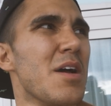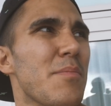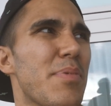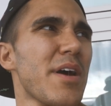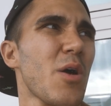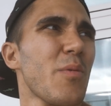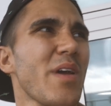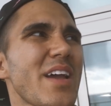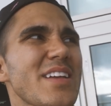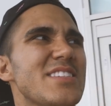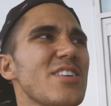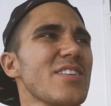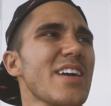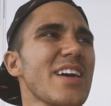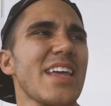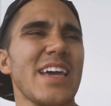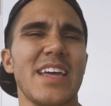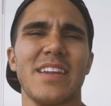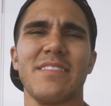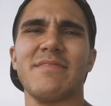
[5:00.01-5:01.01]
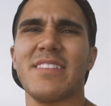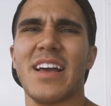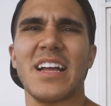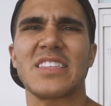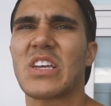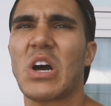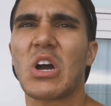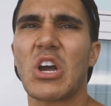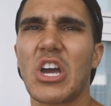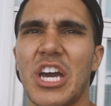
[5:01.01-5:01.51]
But we can still get in. It's
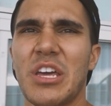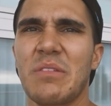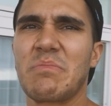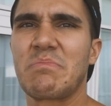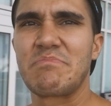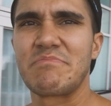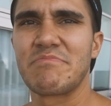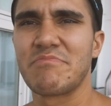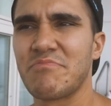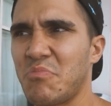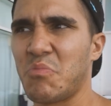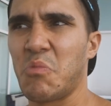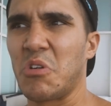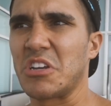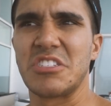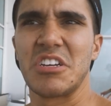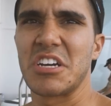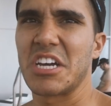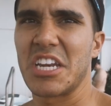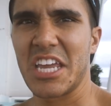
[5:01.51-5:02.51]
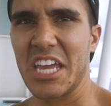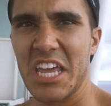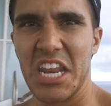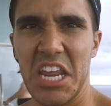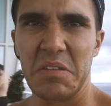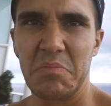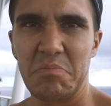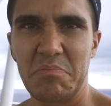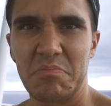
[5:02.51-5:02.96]
all good. We're still gonna get it.